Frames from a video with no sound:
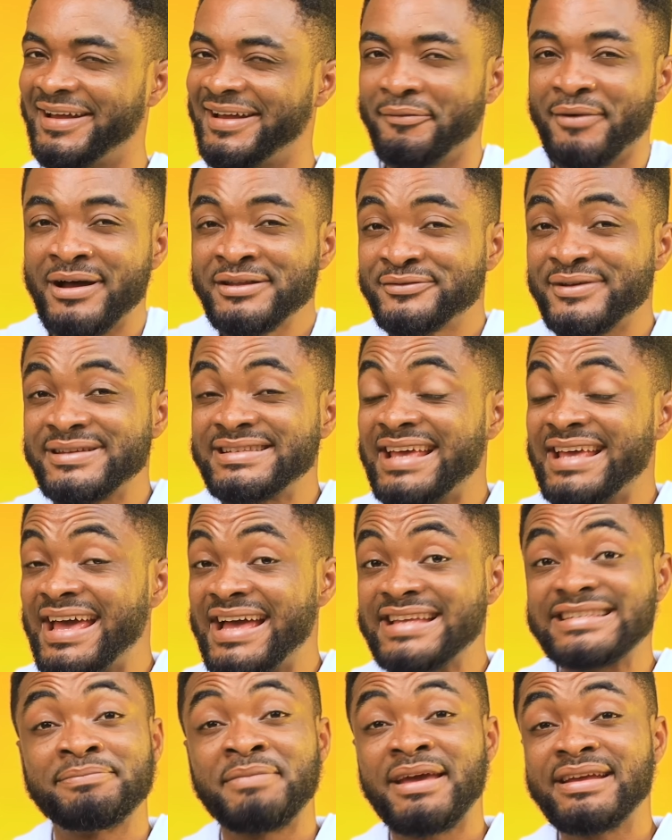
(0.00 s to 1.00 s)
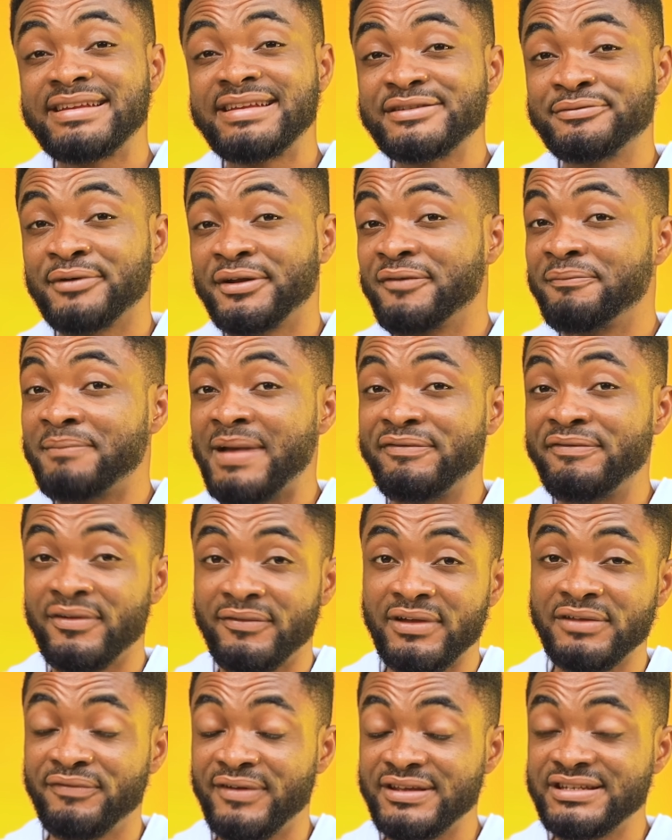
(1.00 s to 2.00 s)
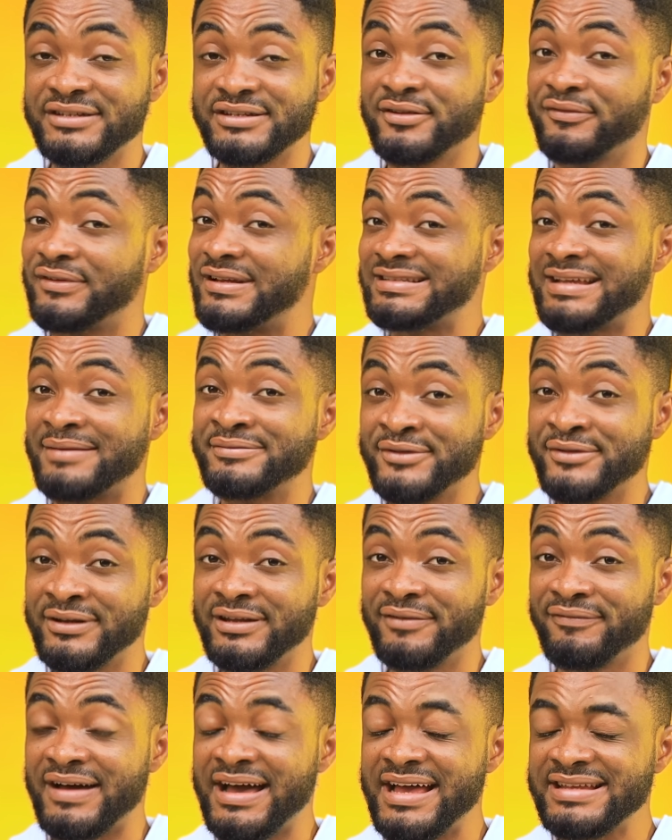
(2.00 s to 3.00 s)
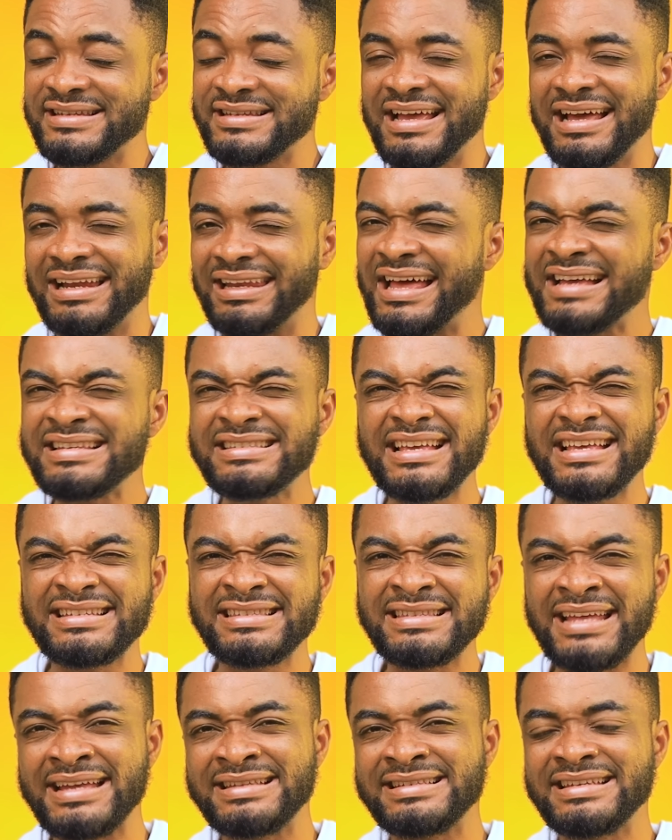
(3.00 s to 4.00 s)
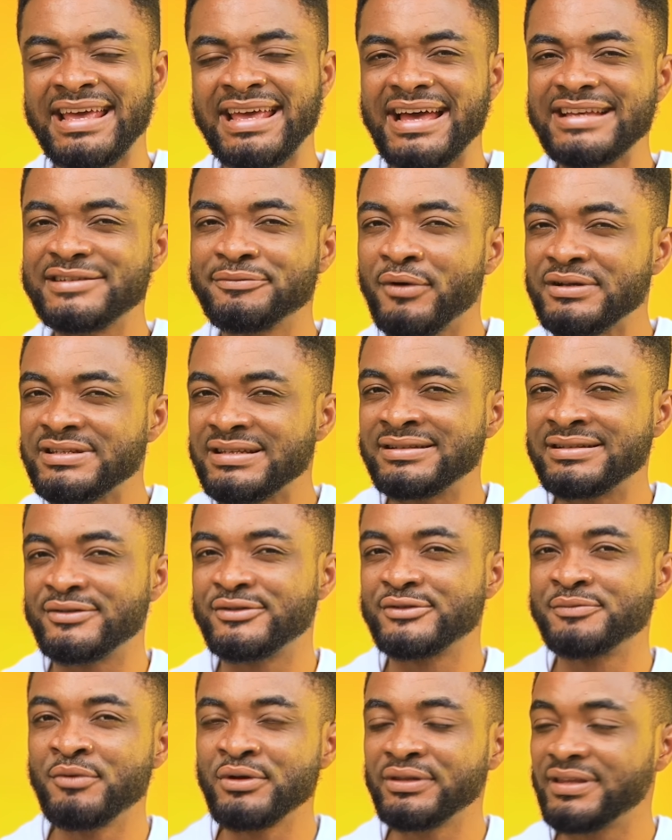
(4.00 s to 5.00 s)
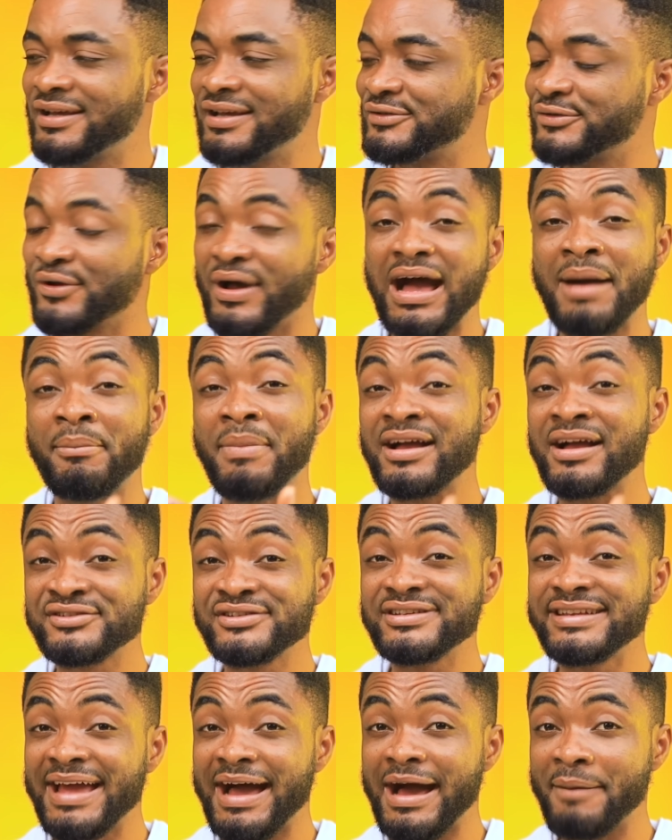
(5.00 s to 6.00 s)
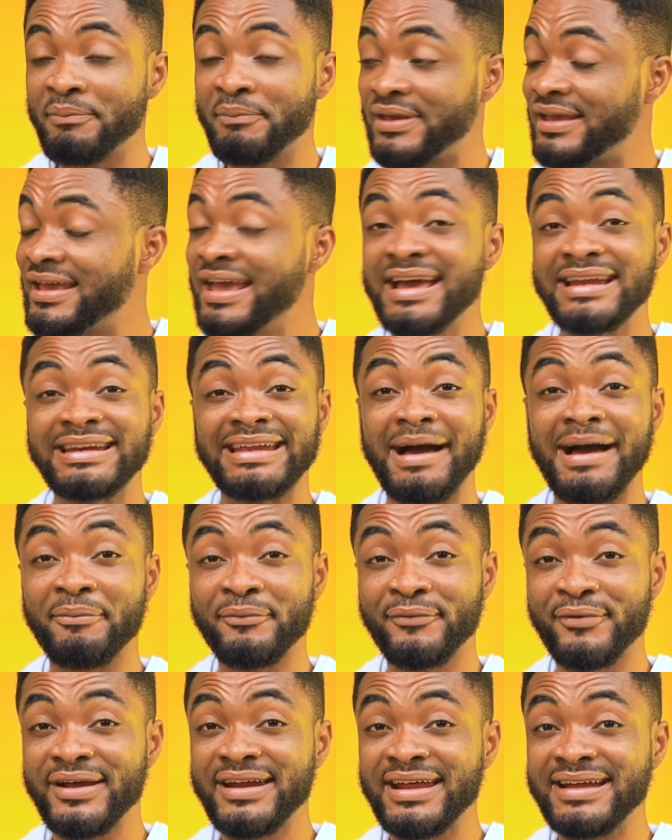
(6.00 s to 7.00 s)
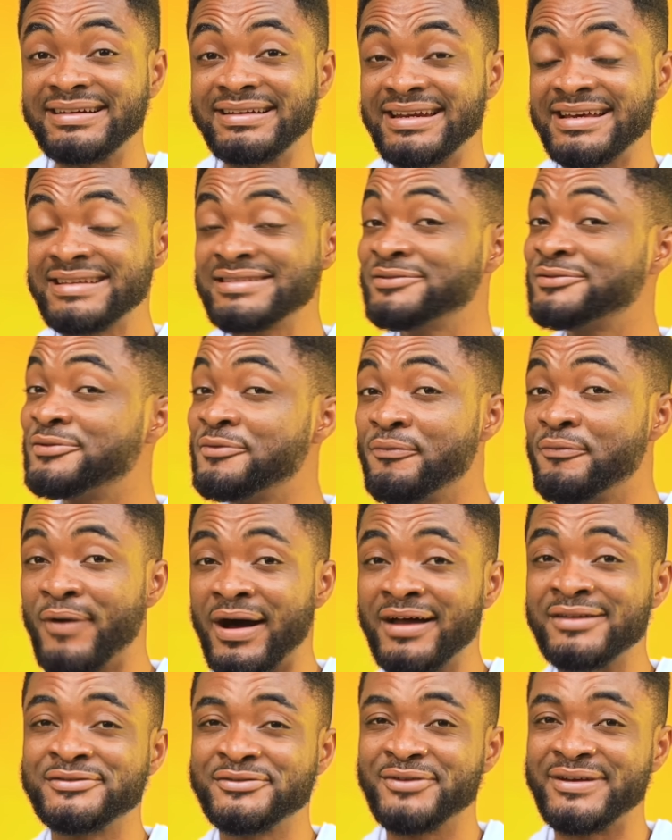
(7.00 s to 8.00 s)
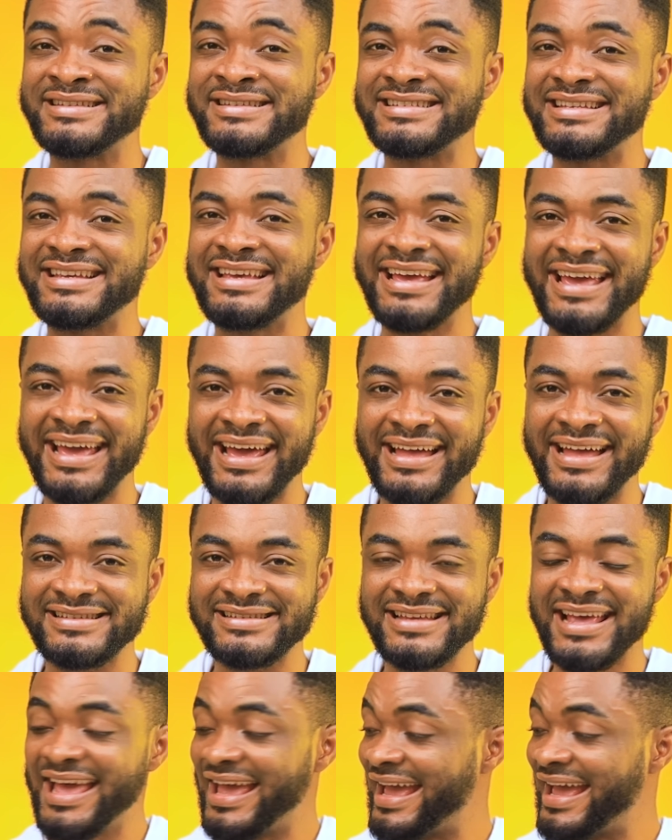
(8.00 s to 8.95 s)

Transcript: And the 120Hz make this one of my favorite features of the Samsung device. Last year's 90Hz wasn't the smoothest, so I'm actually happy they upgraded this to 120Hz.